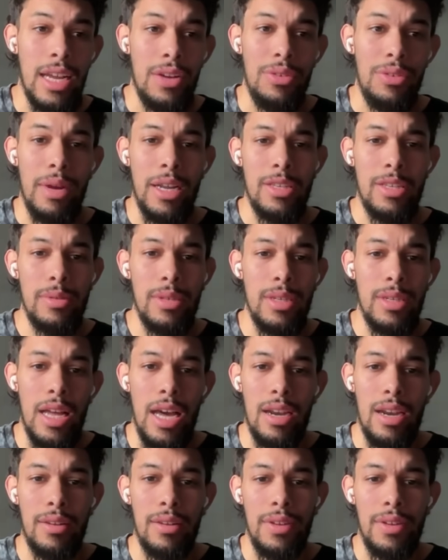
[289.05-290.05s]
That reminds me a
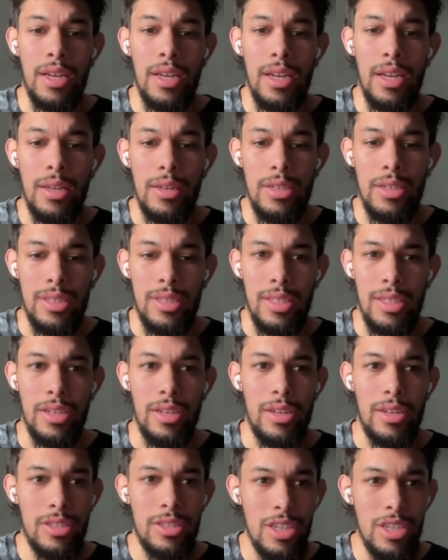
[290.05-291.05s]
lot of
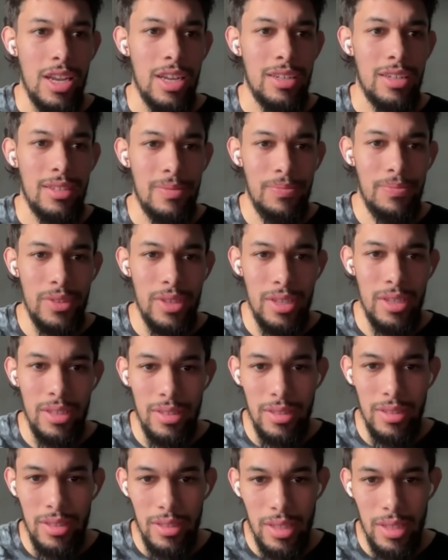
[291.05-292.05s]
Nasir, John,
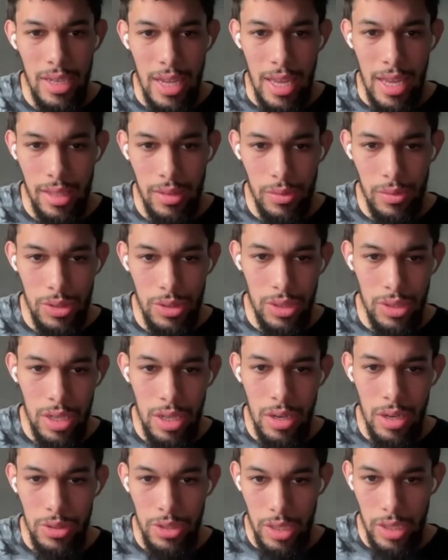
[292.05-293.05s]
an athlete we used to
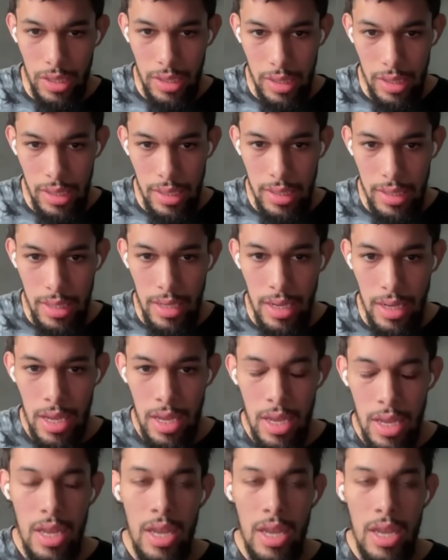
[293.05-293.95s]
coach in season.